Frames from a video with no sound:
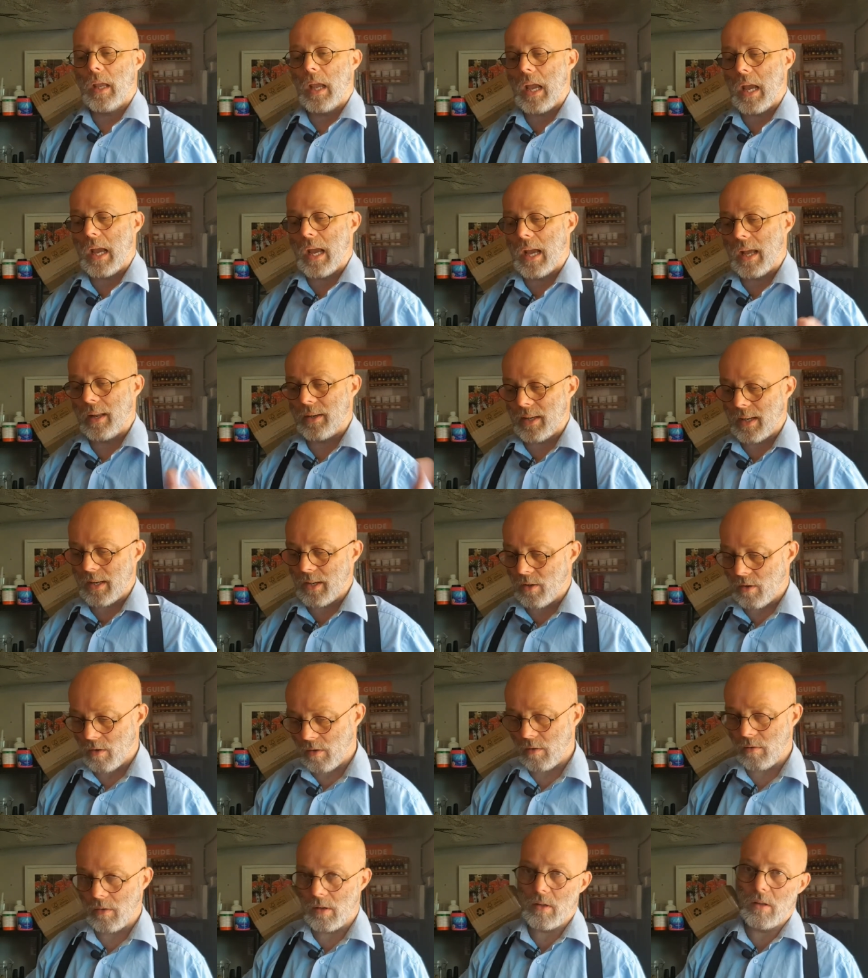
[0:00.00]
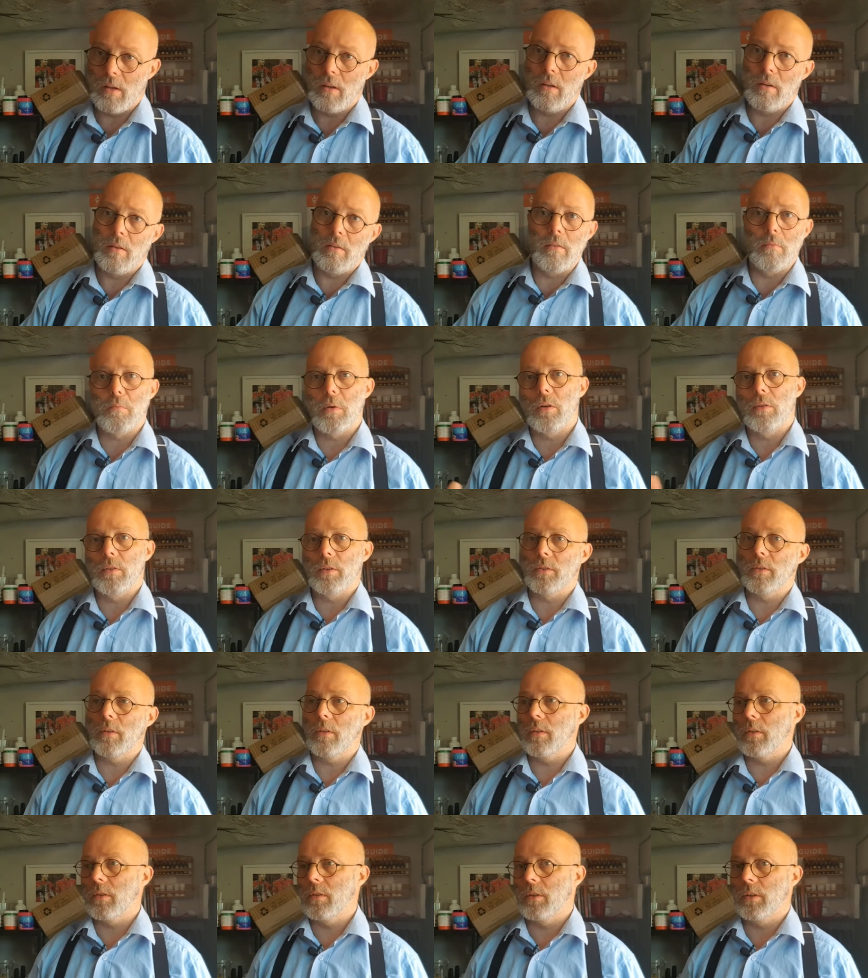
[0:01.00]
And I know, eh, Punk's
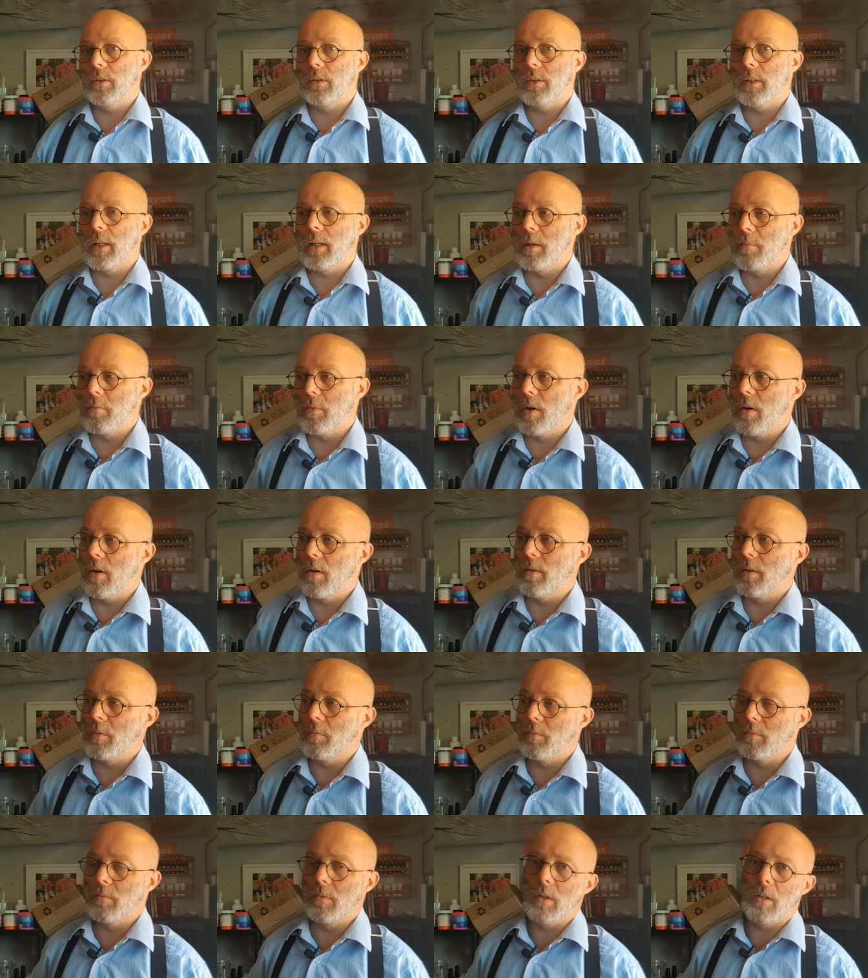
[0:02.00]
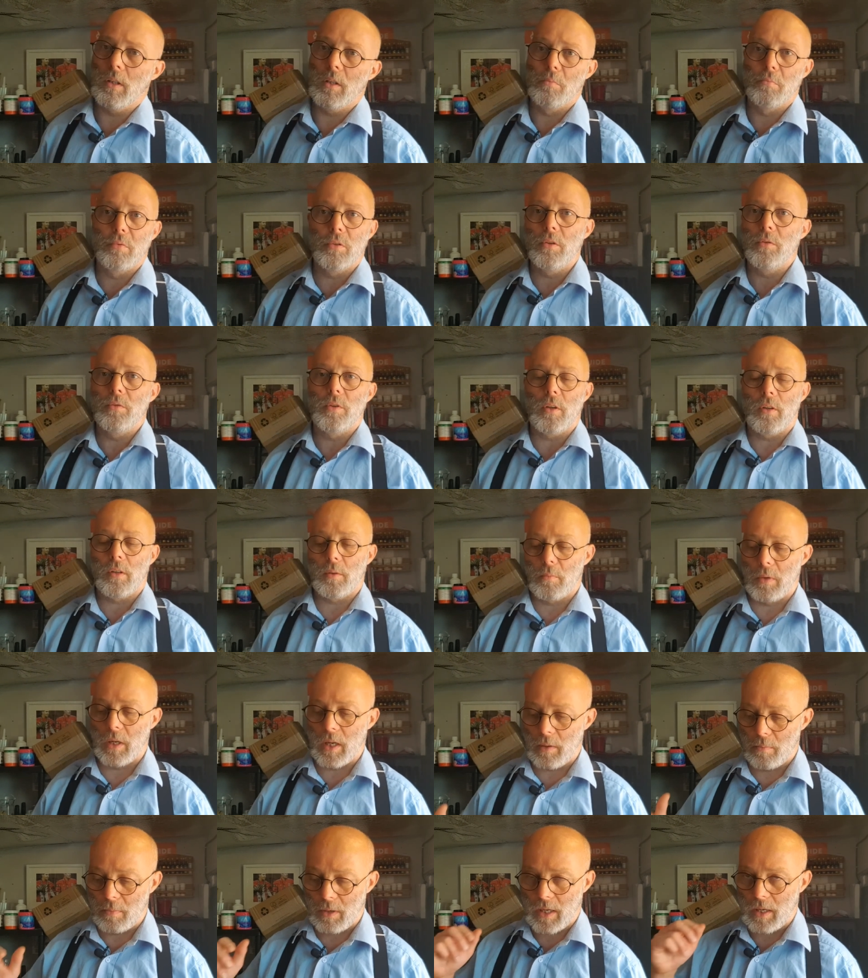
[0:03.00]
not so good anymore, and uh, BrewDog,
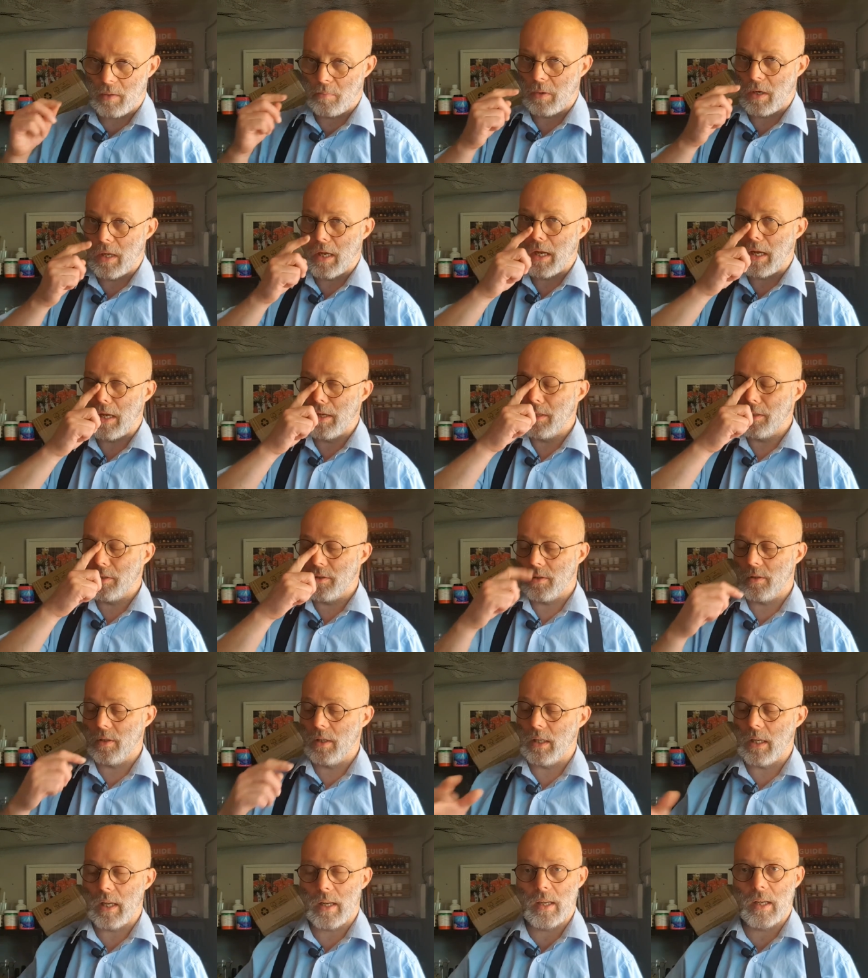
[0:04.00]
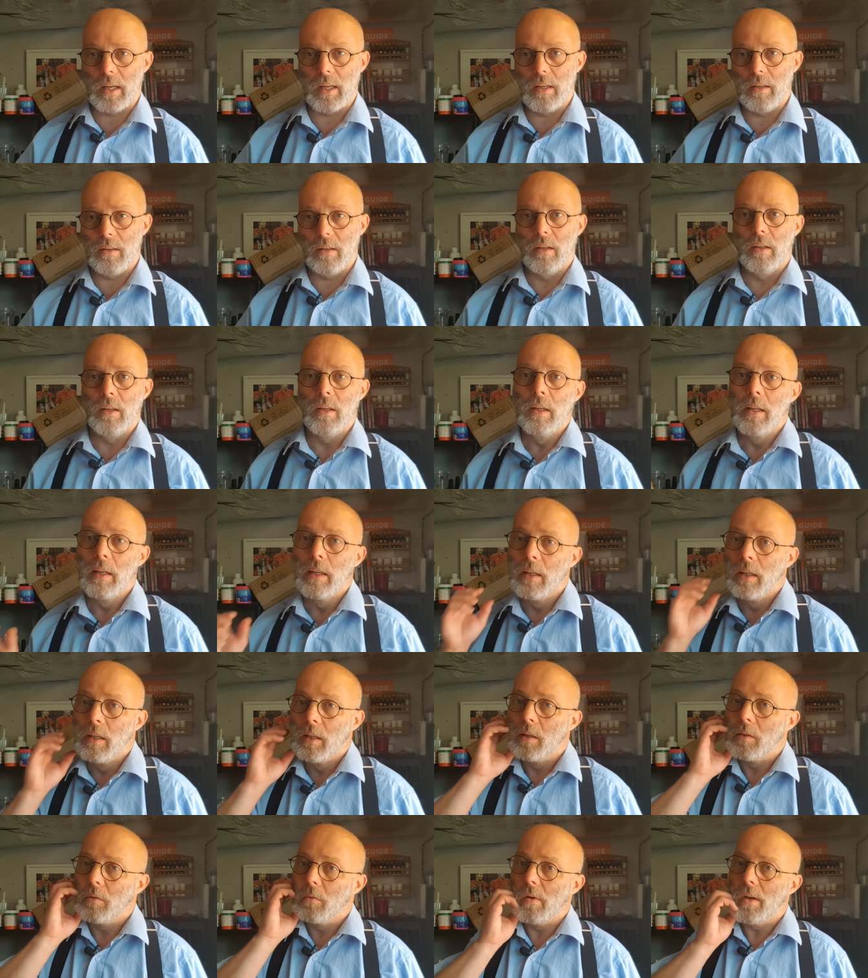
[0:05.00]
blah, blah, blah. It's, you can get it in
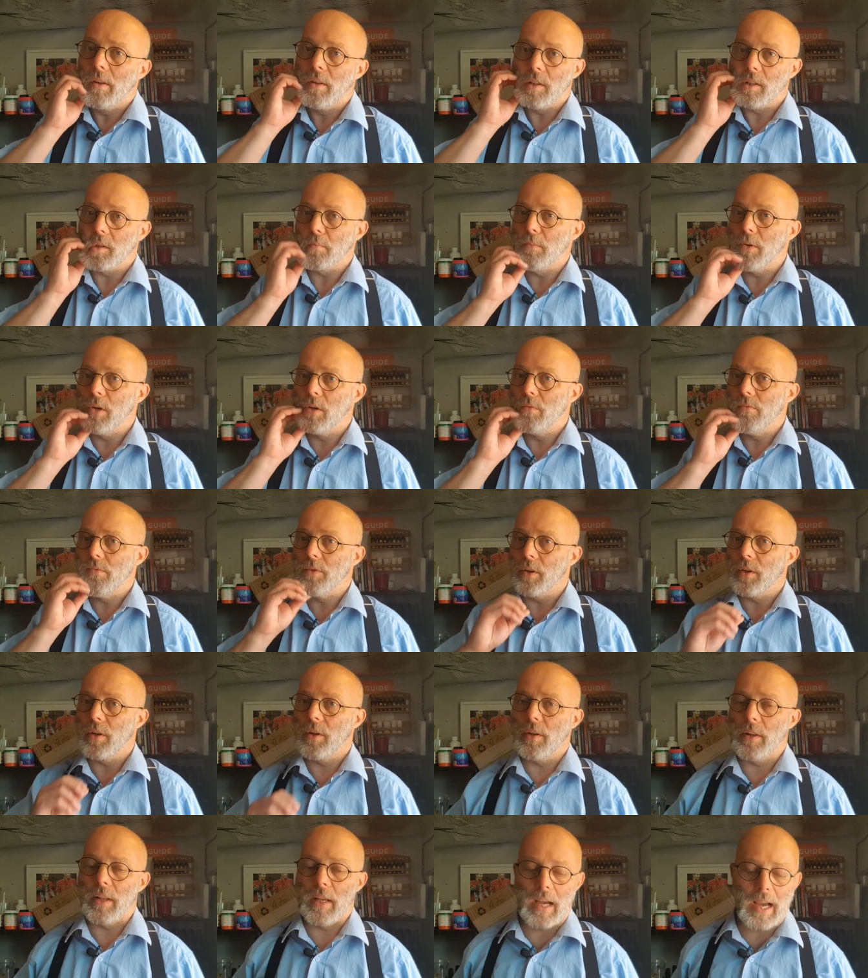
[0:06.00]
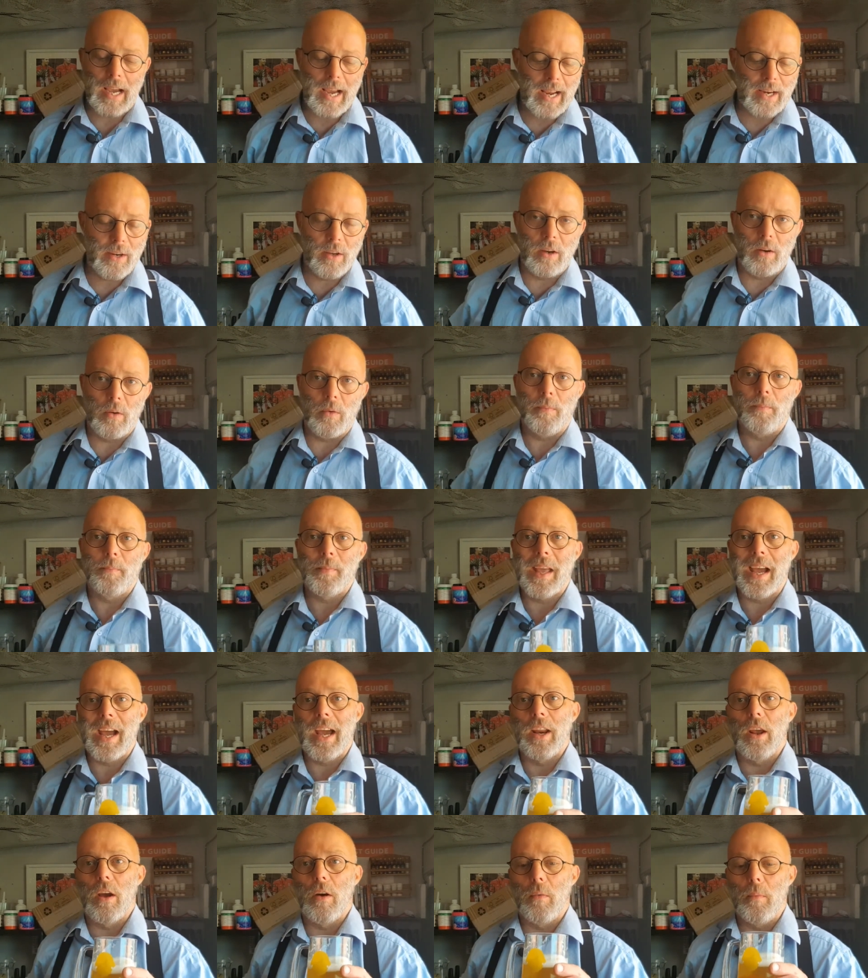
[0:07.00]
the spoons and all that. I know,
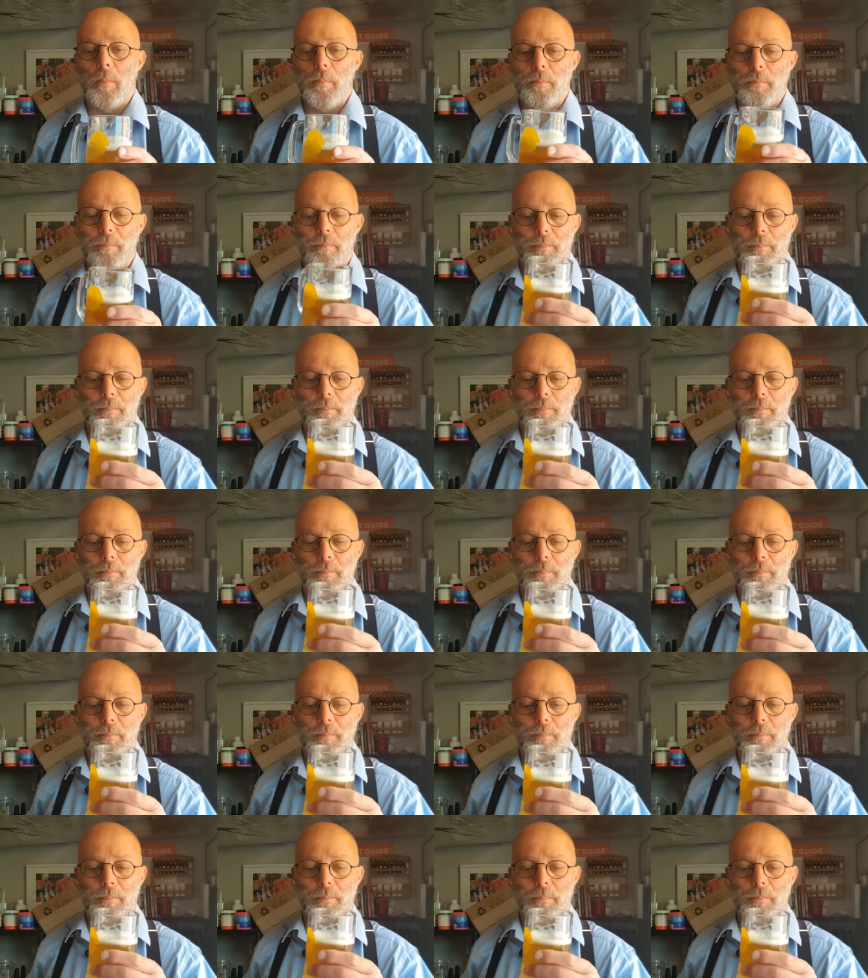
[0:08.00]
I know.